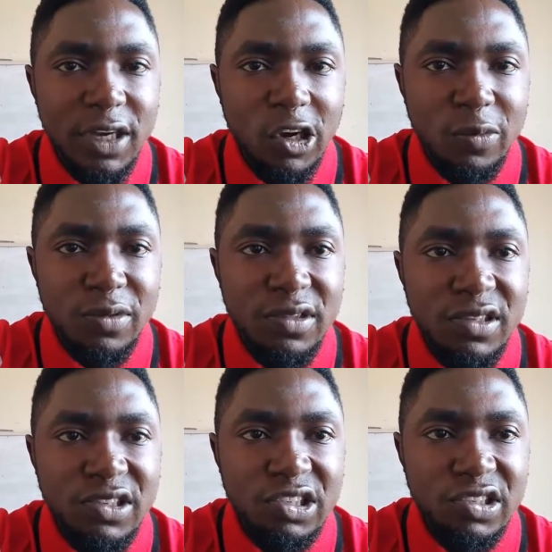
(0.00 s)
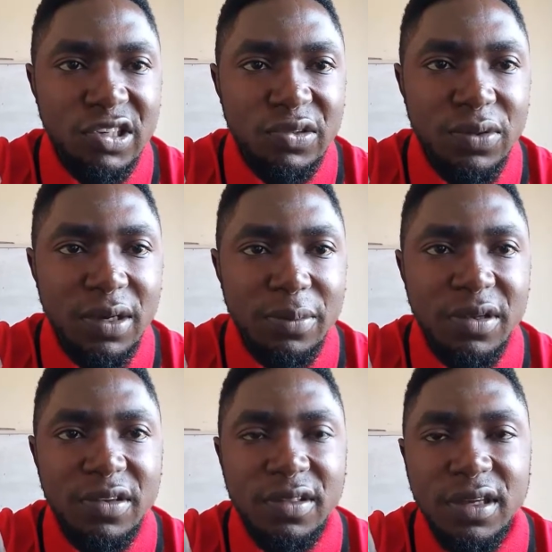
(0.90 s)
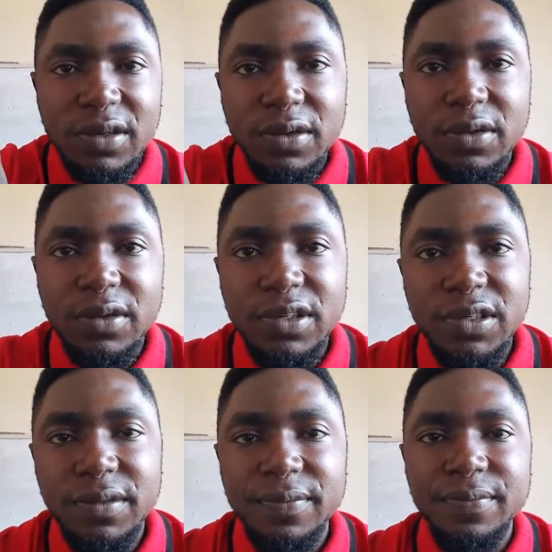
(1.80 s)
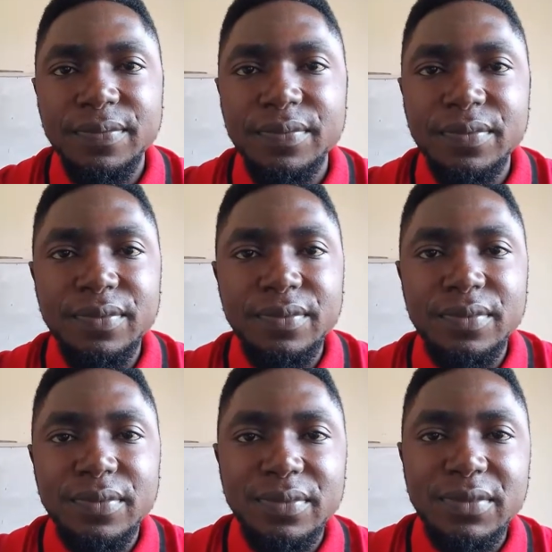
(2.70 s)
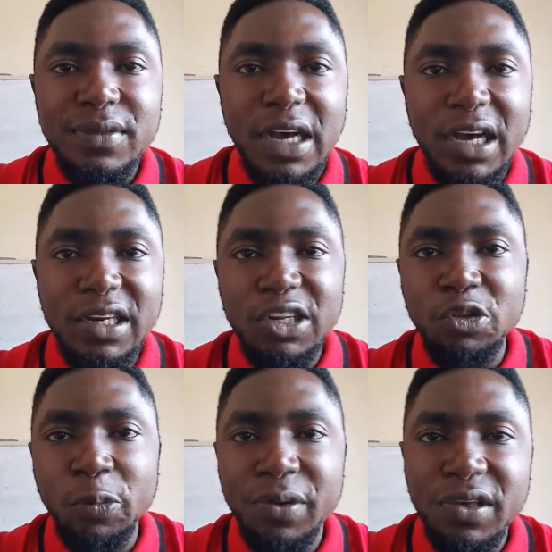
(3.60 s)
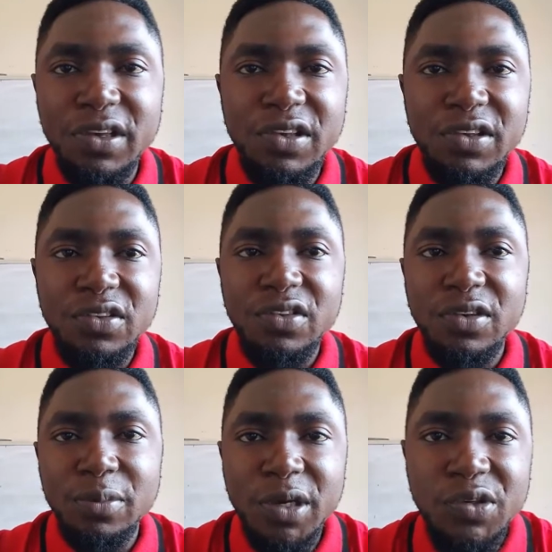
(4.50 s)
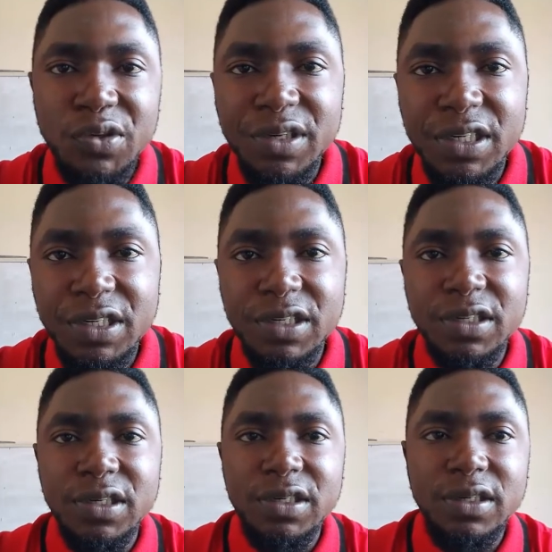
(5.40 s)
I will be teaching JS1 Basic Technology, and the topic is measuring